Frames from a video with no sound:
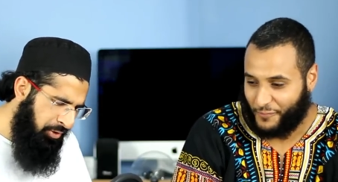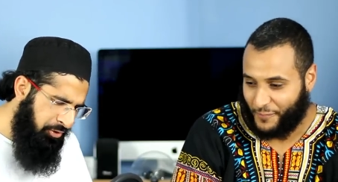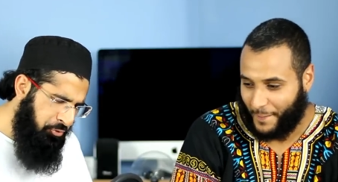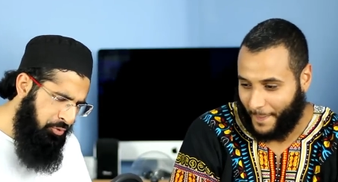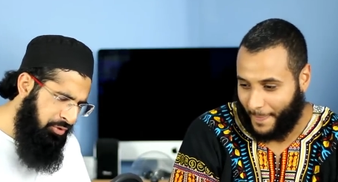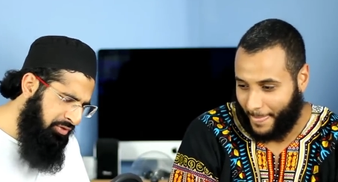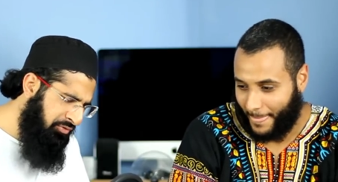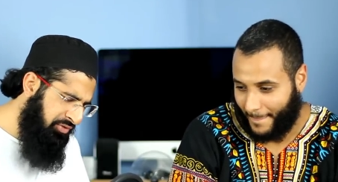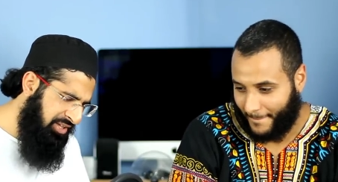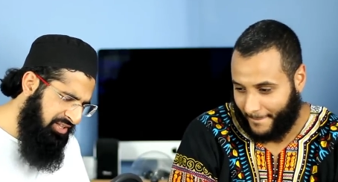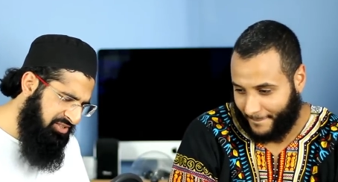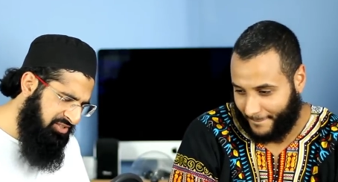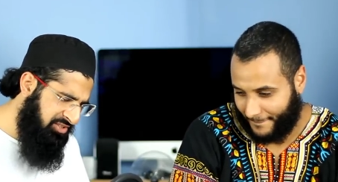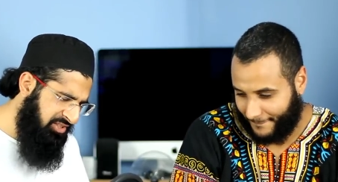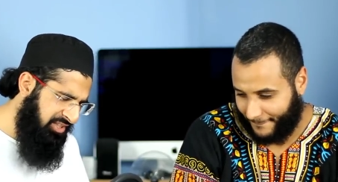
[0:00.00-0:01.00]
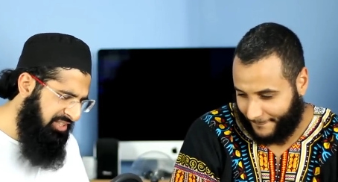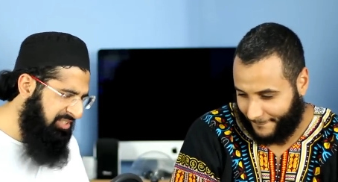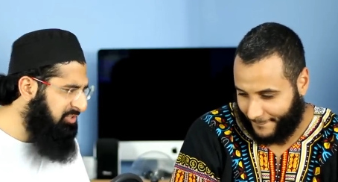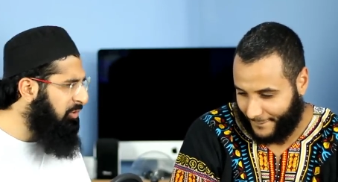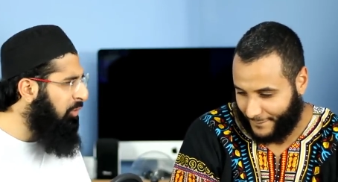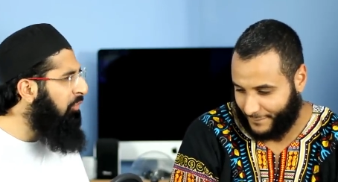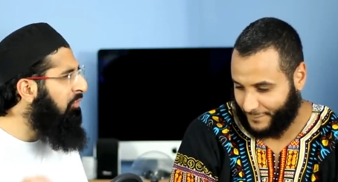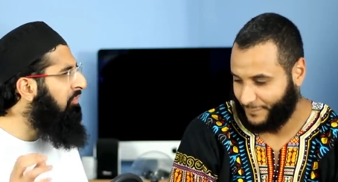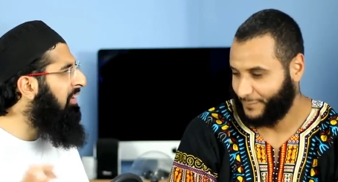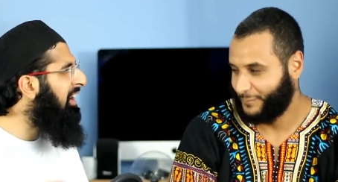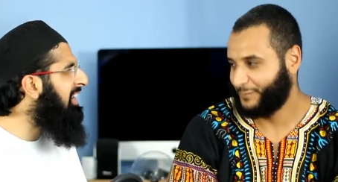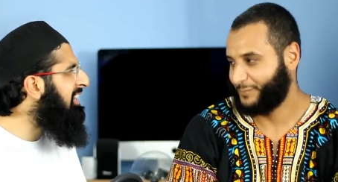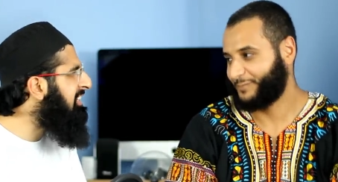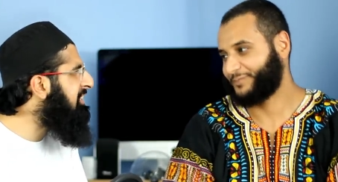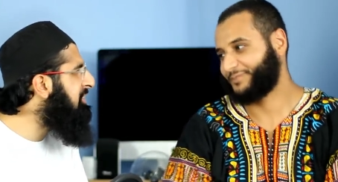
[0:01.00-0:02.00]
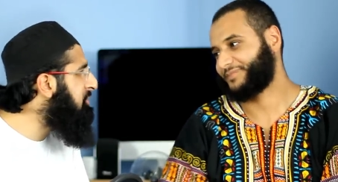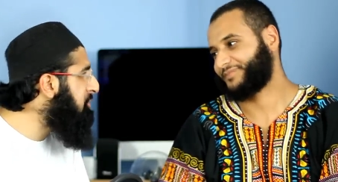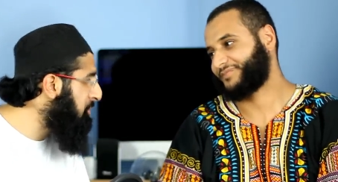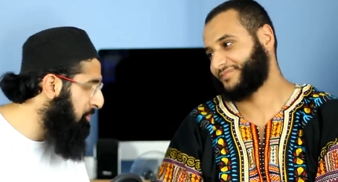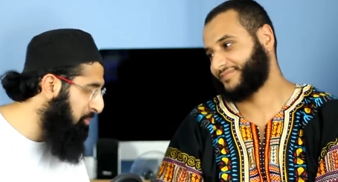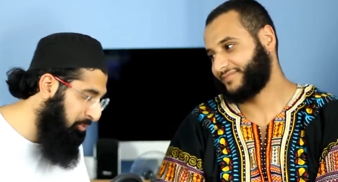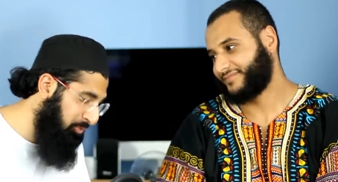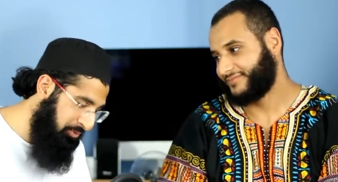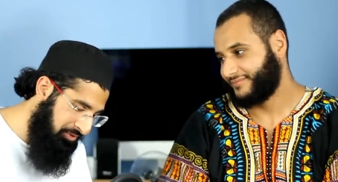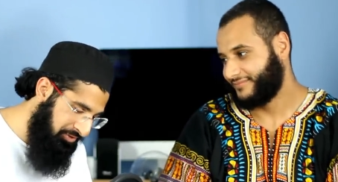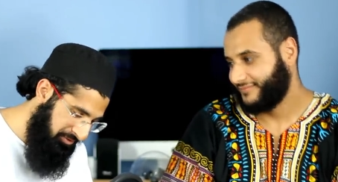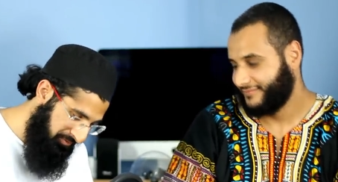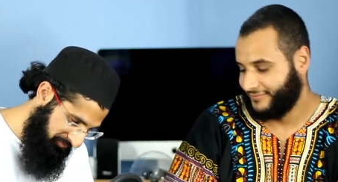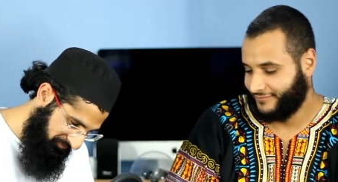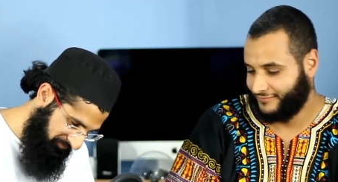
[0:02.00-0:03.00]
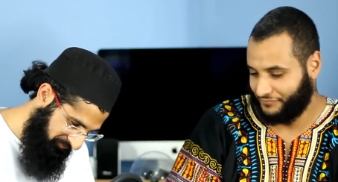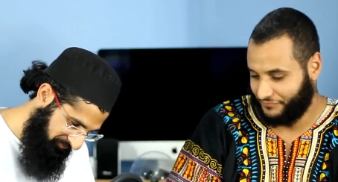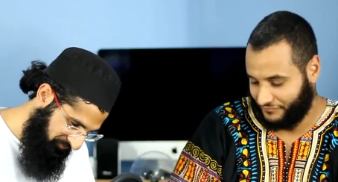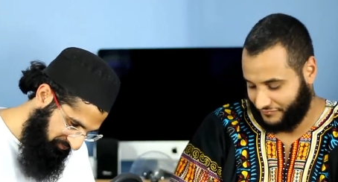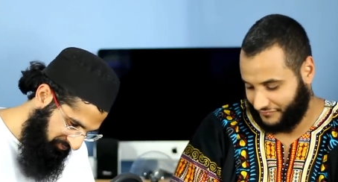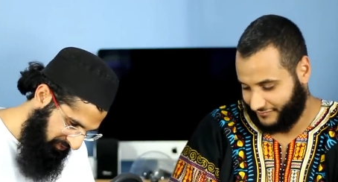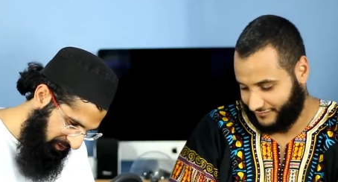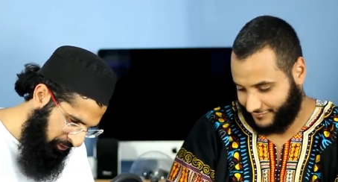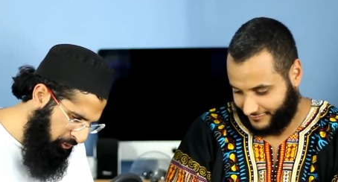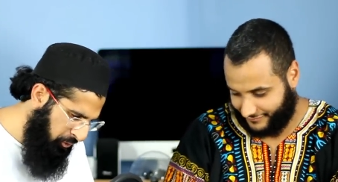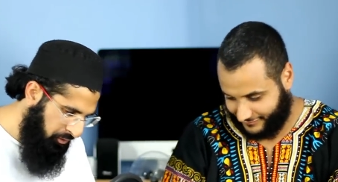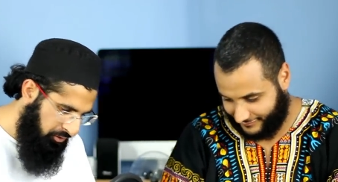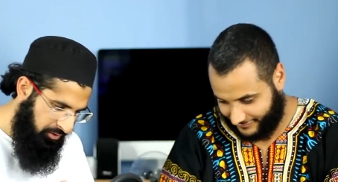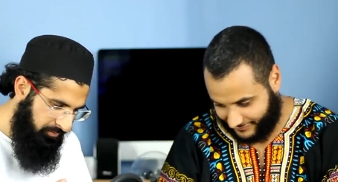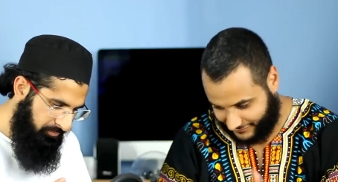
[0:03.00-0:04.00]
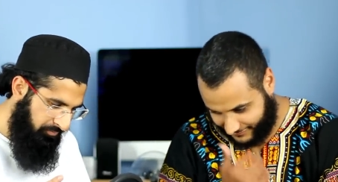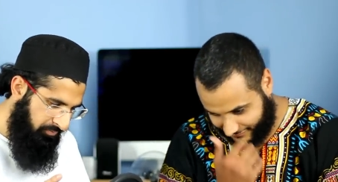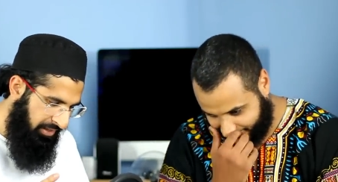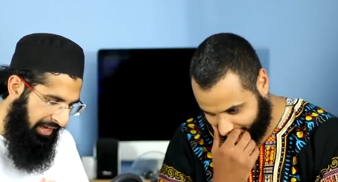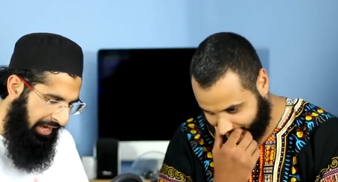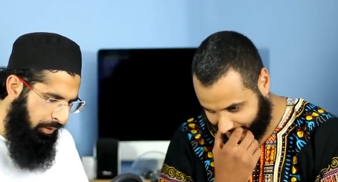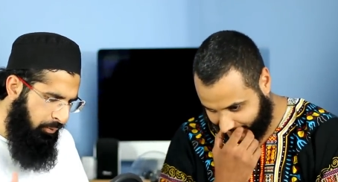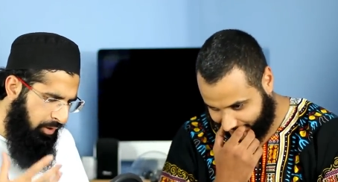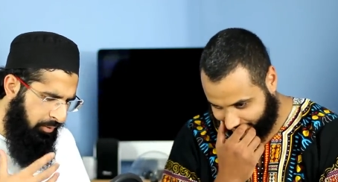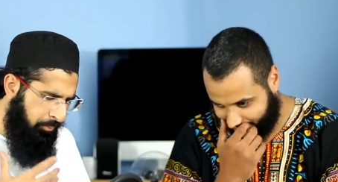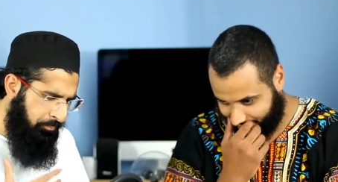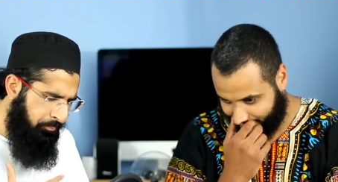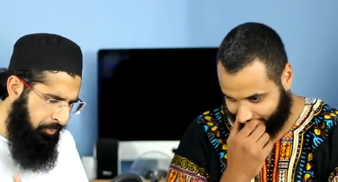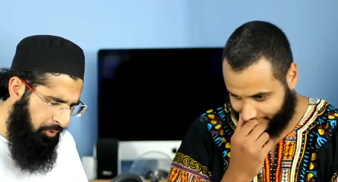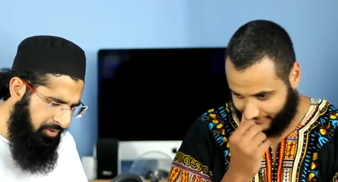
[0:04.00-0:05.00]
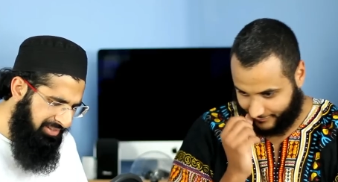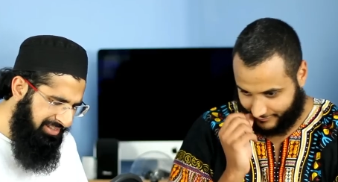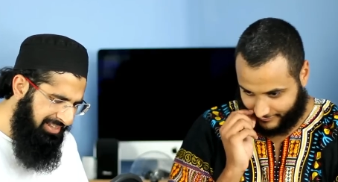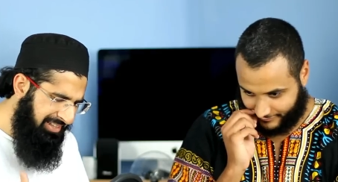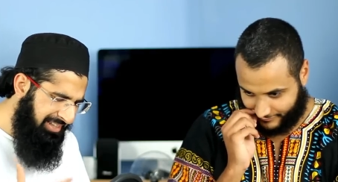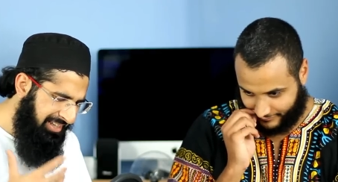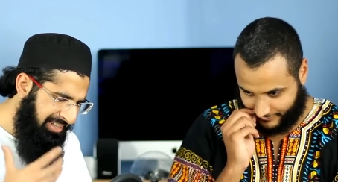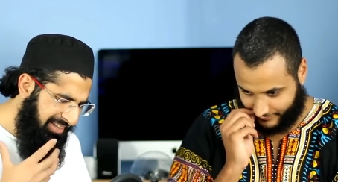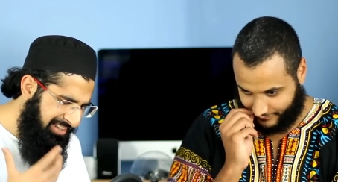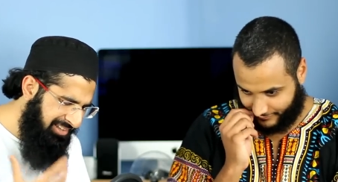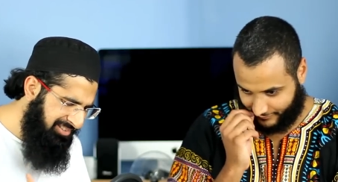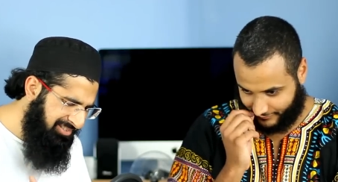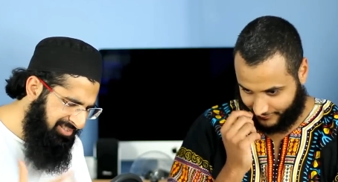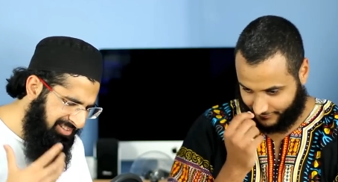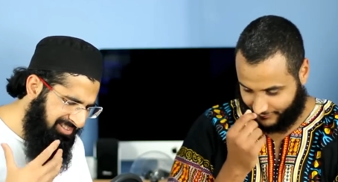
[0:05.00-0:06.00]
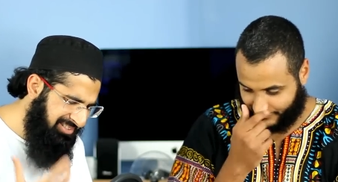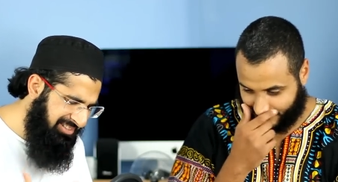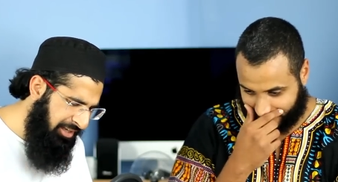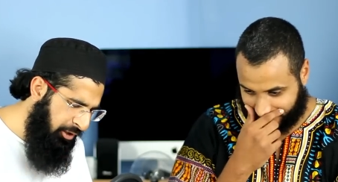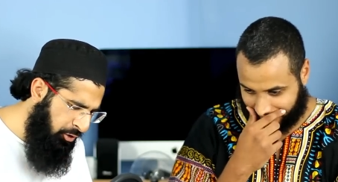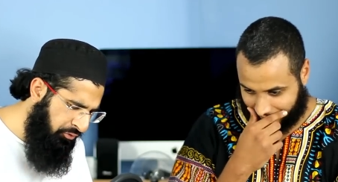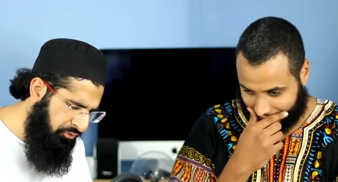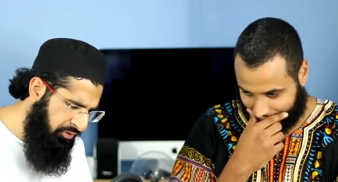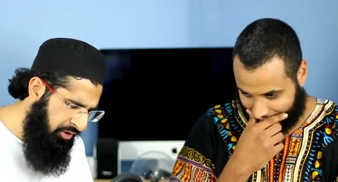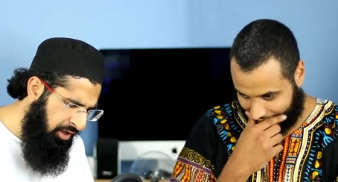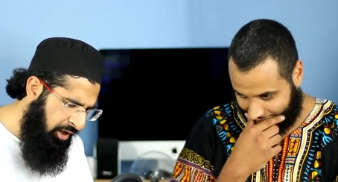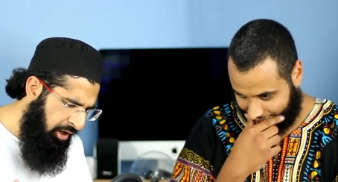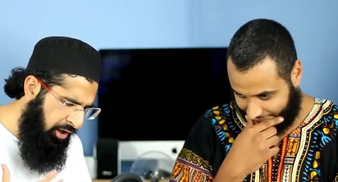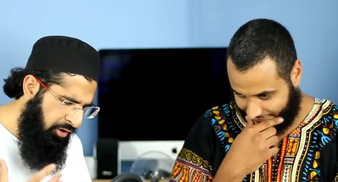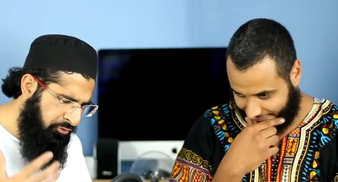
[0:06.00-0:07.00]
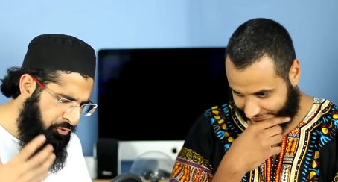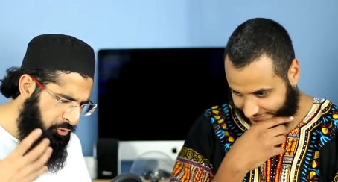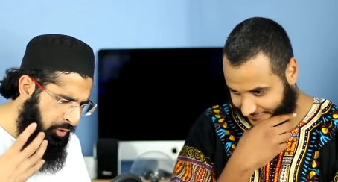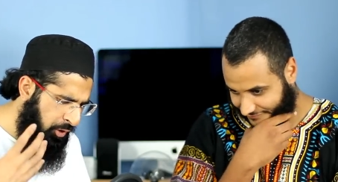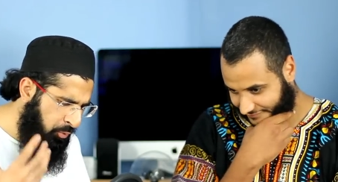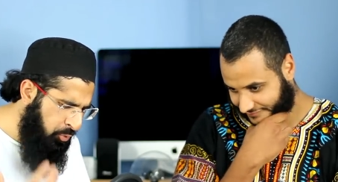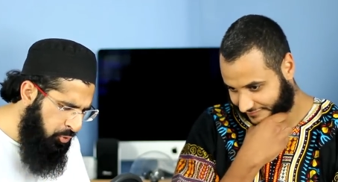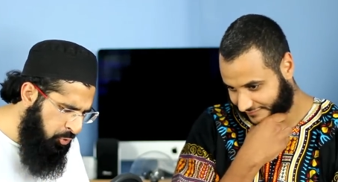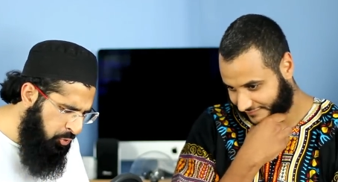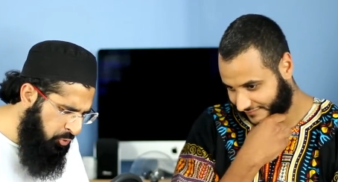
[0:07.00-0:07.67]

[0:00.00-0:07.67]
Speaker 1: Our universe is so finely tuned. Look, how our body heals itself after a